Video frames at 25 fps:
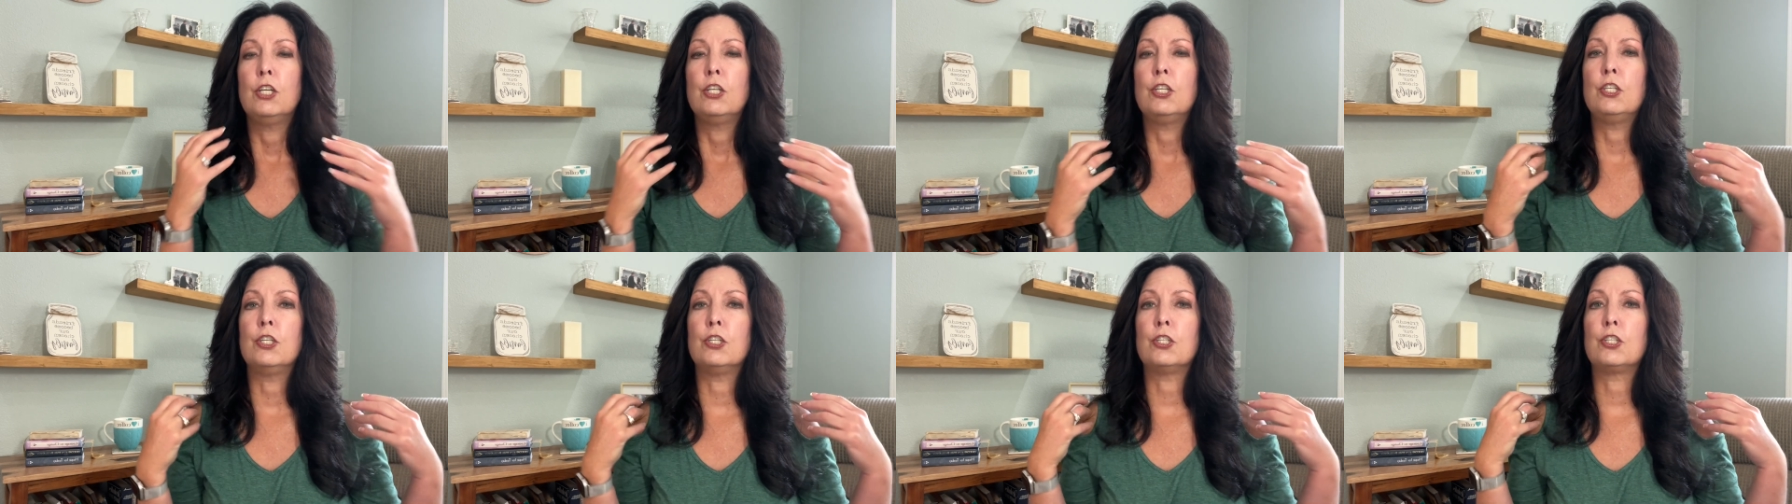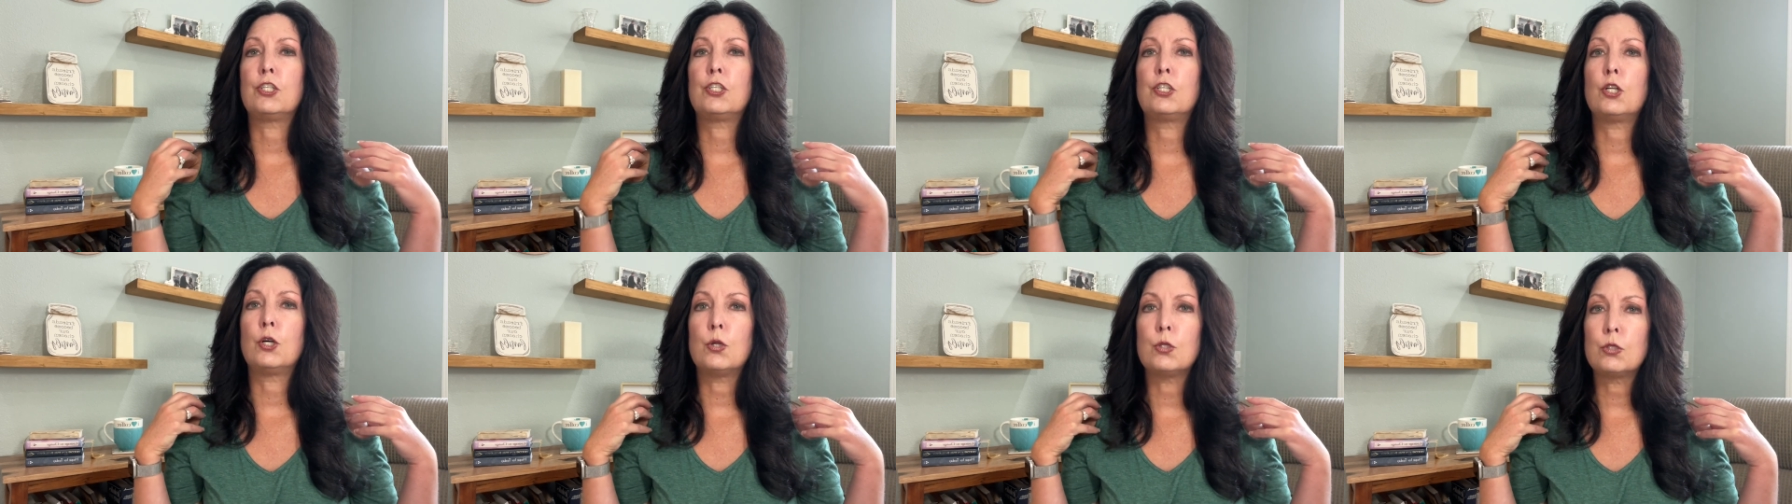Your
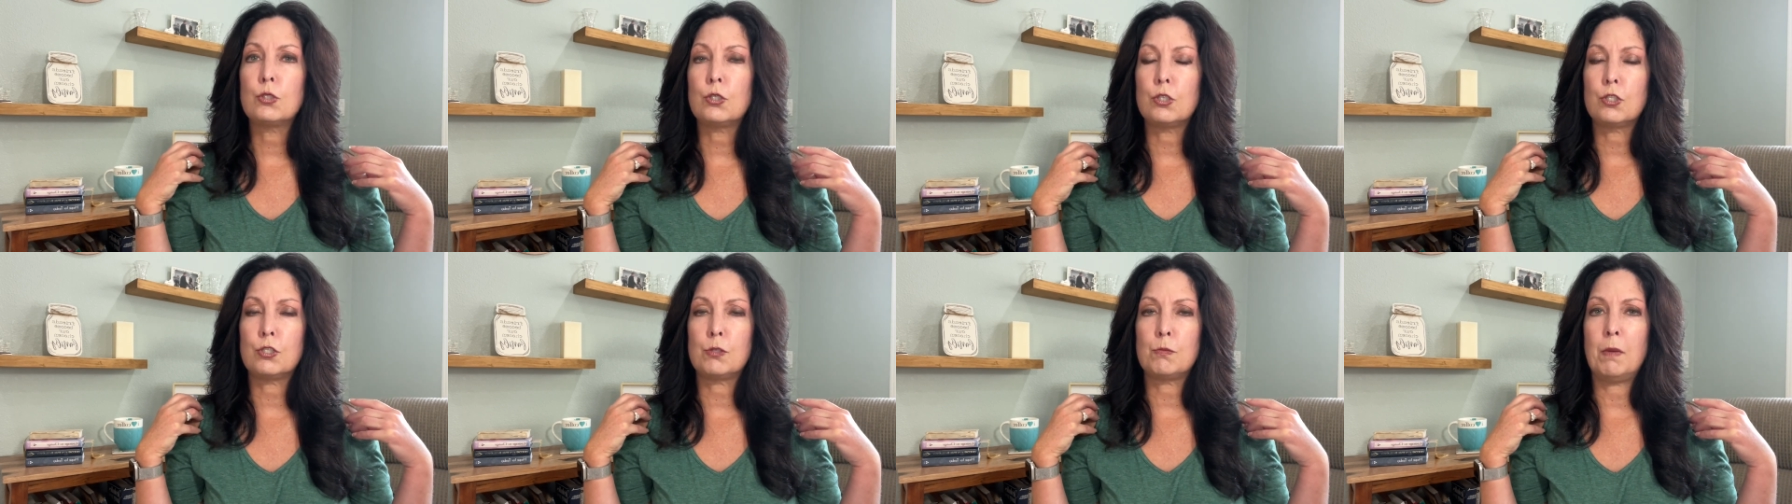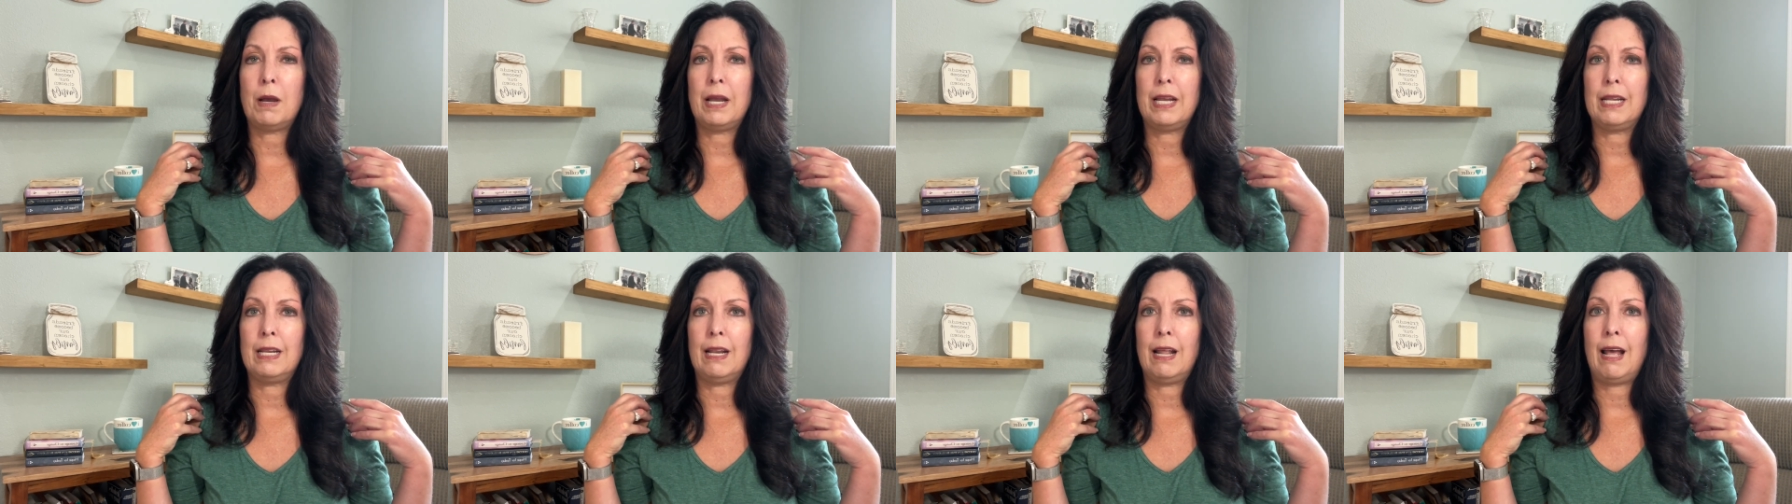shoulders
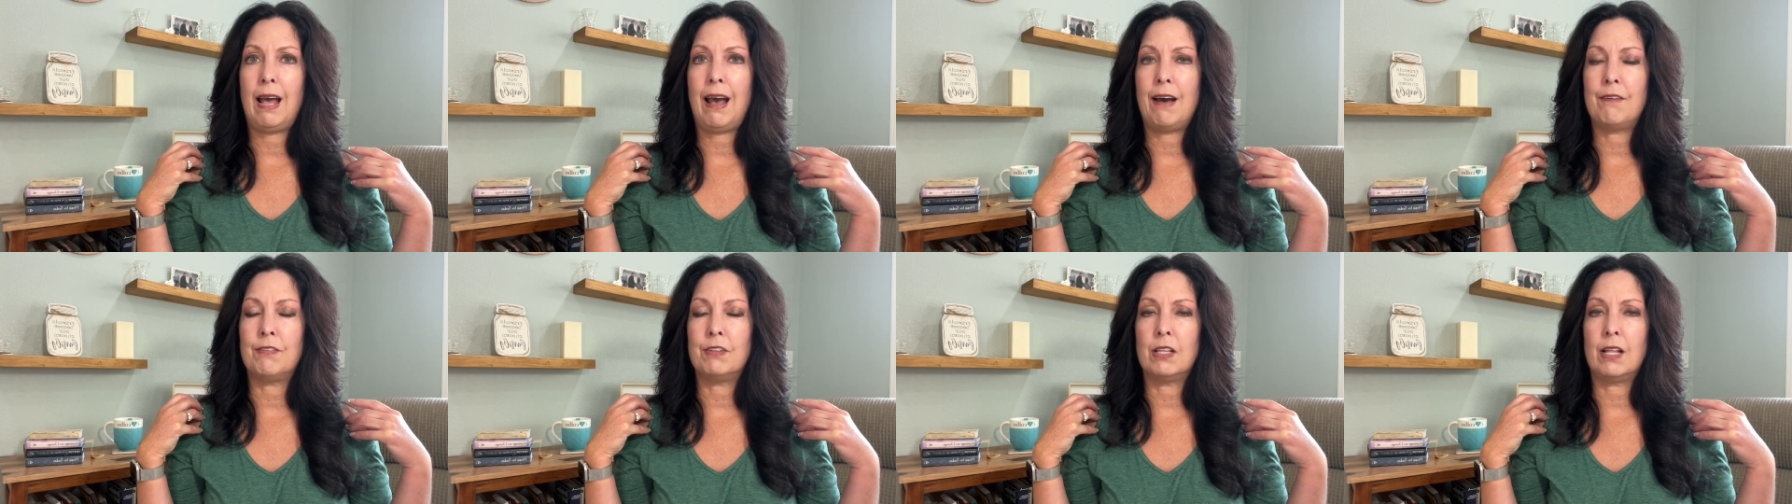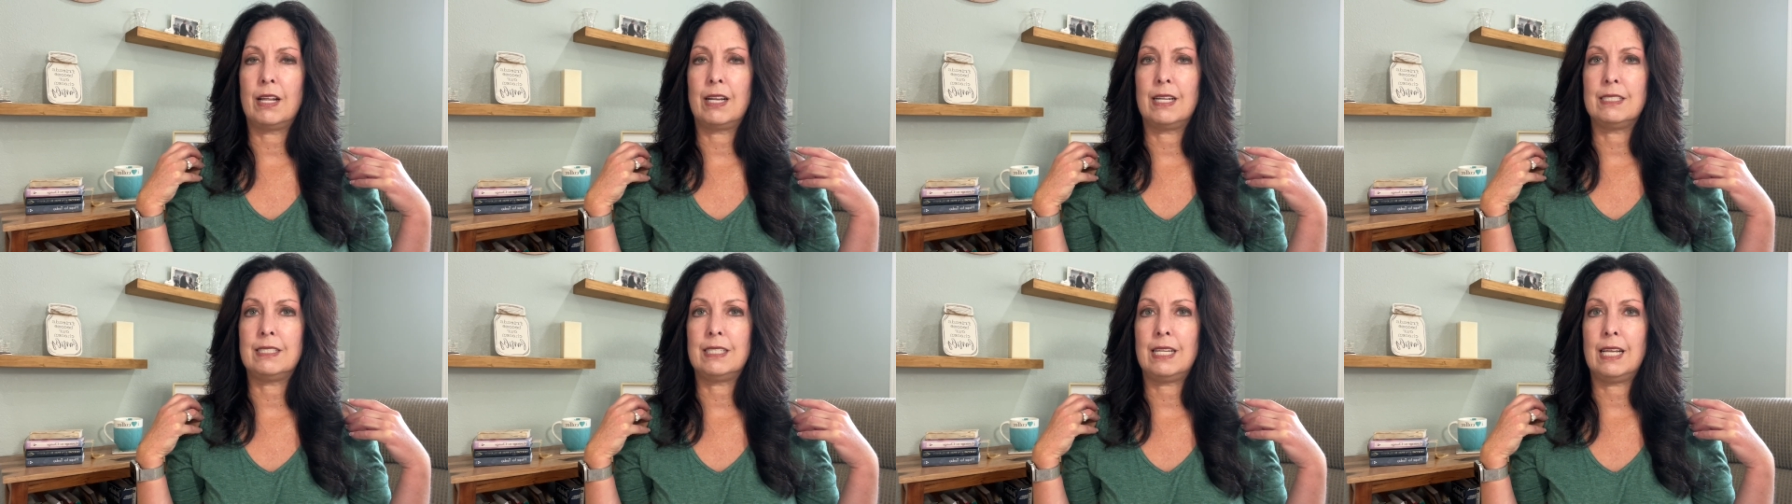might have a
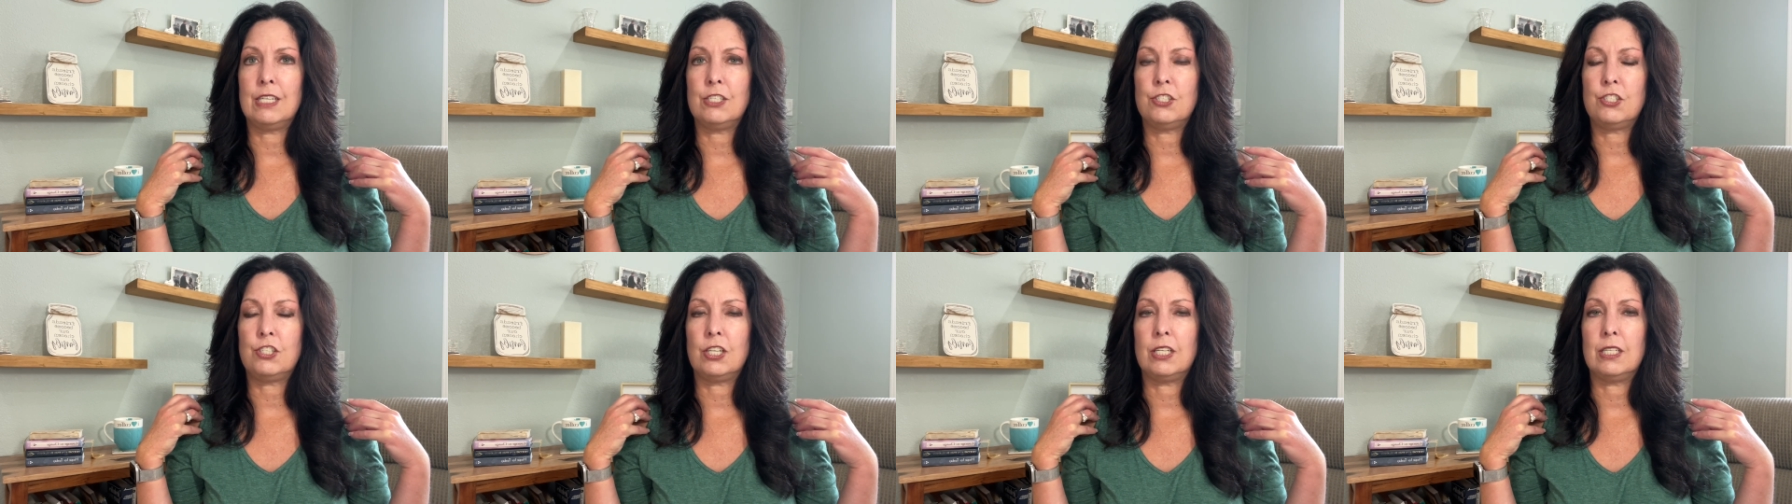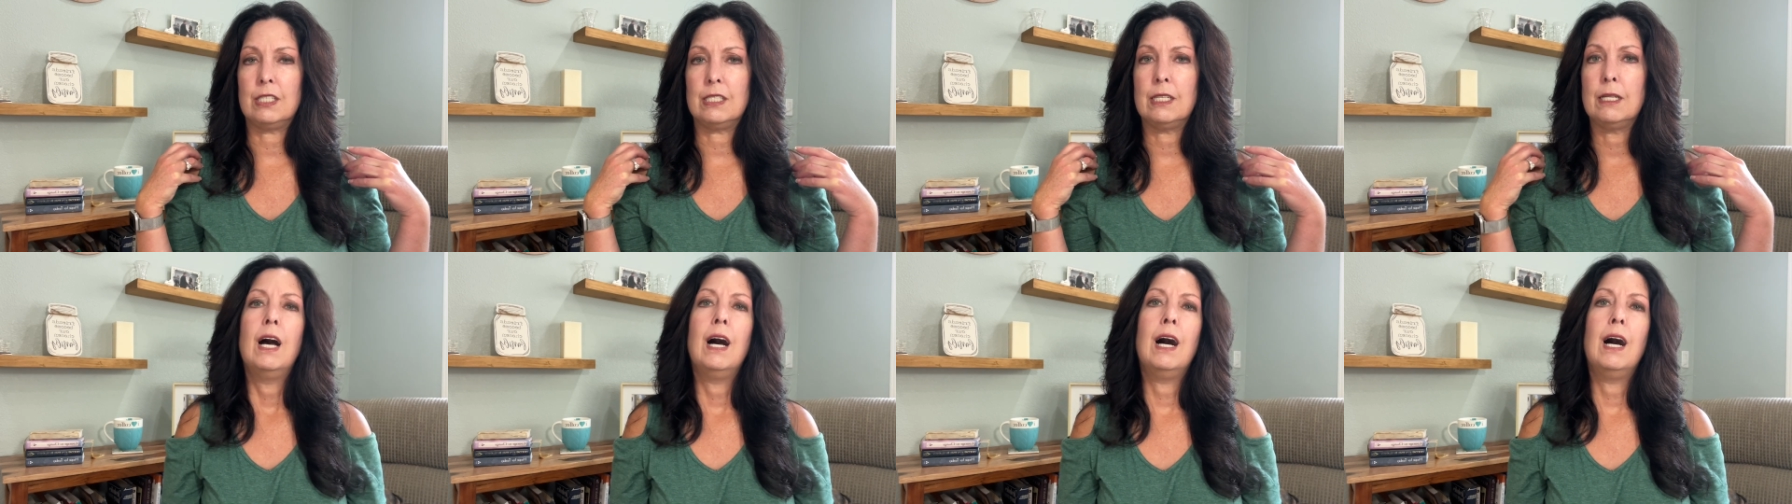lot of tension.